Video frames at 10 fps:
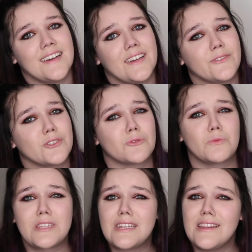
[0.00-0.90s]
it was just
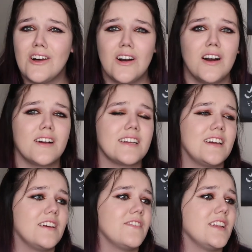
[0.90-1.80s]
really long
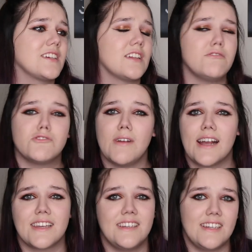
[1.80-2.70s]
and I felt like they were
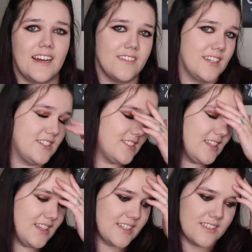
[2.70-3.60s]
dragging it out and I just
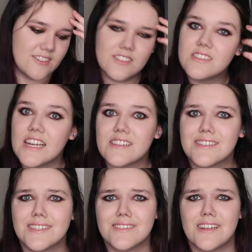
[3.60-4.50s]
didn't like it. There's a second
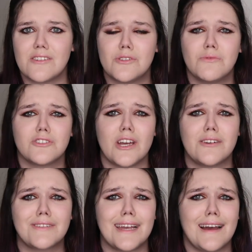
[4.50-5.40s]
season now too, which I
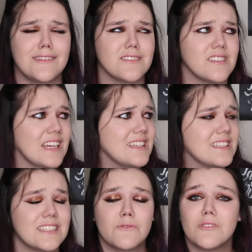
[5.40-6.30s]
don't get how there's a second
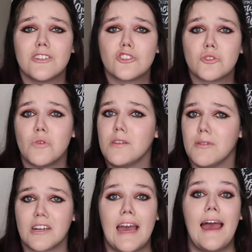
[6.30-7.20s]
season when there's just one
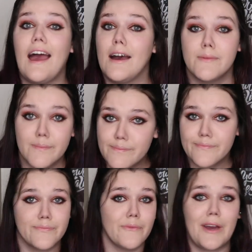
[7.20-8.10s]
book.
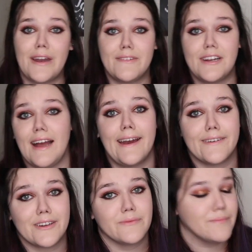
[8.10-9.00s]
Whatever, I
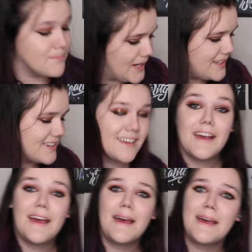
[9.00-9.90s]
don't know. But
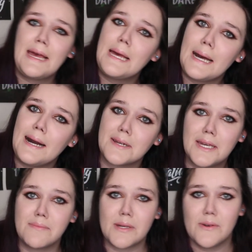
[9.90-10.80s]
I'll
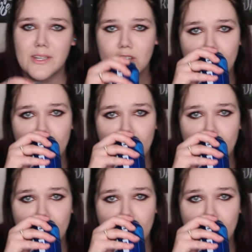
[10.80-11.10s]
keep going.